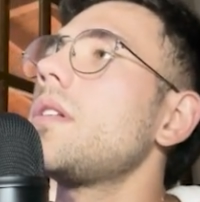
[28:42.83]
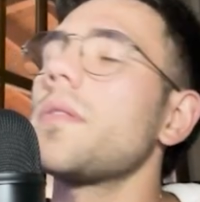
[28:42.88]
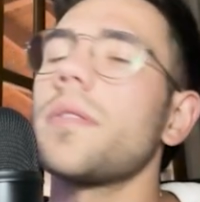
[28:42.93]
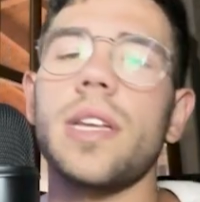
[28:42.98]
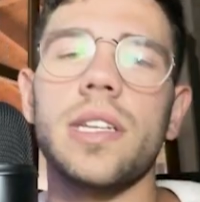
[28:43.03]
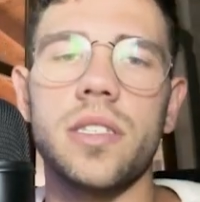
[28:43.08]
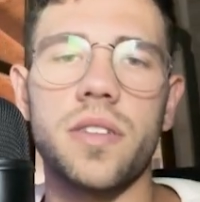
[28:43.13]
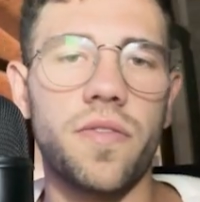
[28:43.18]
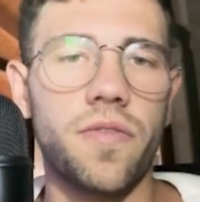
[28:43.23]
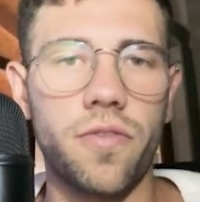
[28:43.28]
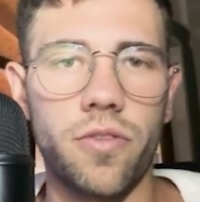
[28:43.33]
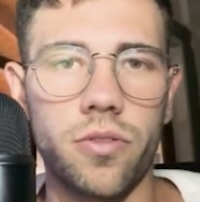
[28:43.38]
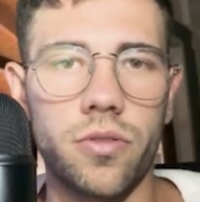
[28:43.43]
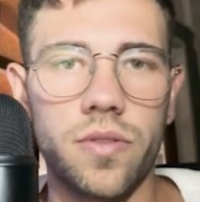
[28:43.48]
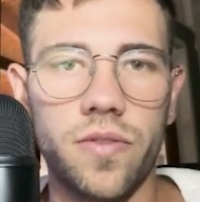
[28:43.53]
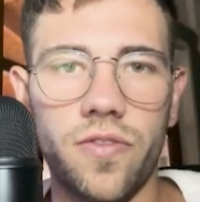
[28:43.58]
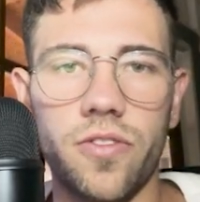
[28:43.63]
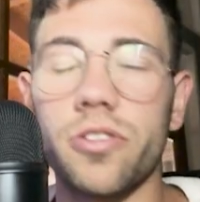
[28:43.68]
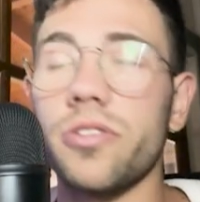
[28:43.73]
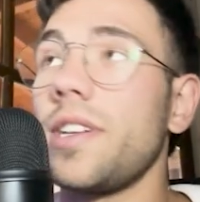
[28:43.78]
That's
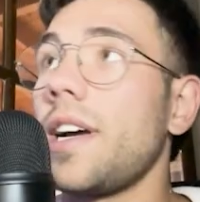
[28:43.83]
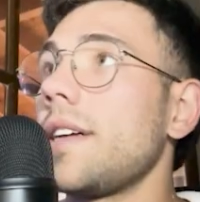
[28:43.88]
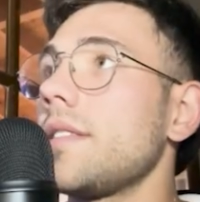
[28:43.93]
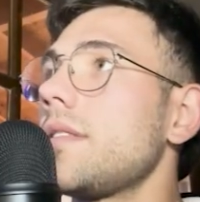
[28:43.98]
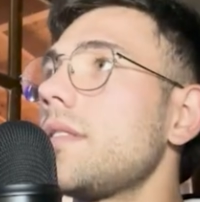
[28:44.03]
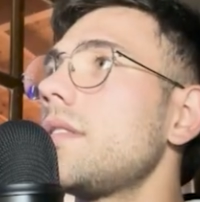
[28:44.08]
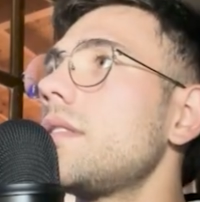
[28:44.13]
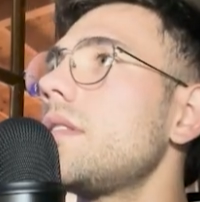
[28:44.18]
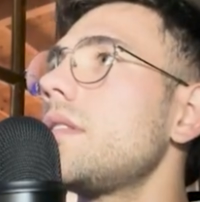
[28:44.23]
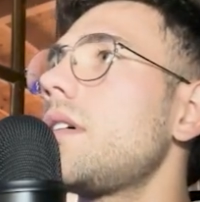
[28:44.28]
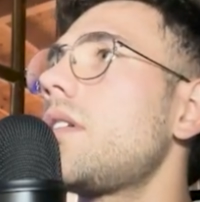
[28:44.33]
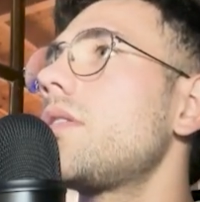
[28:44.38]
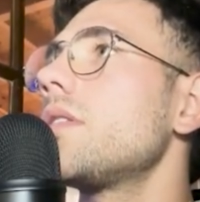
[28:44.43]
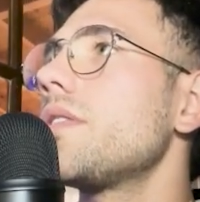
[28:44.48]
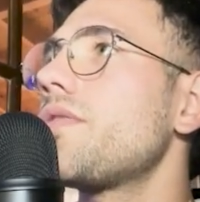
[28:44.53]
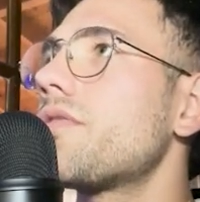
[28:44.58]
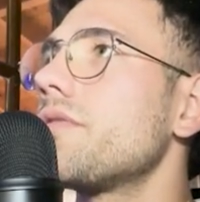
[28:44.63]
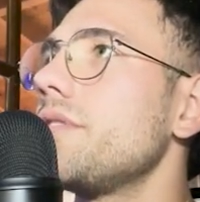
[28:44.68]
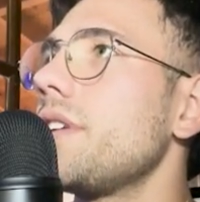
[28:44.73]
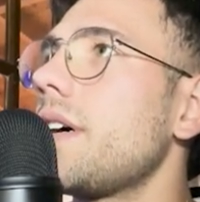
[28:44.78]
for that, only
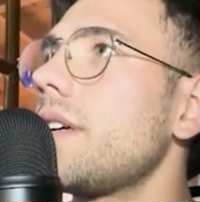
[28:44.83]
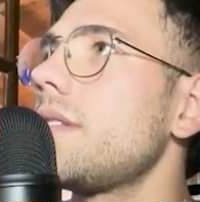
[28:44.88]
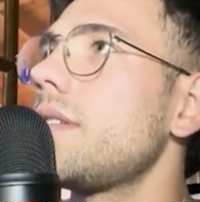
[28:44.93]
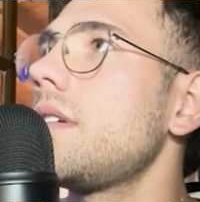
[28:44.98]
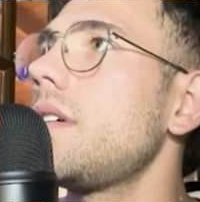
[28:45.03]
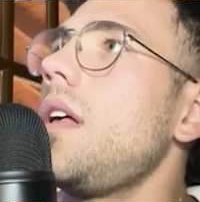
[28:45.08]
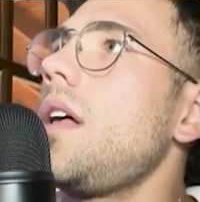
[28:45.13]
for that.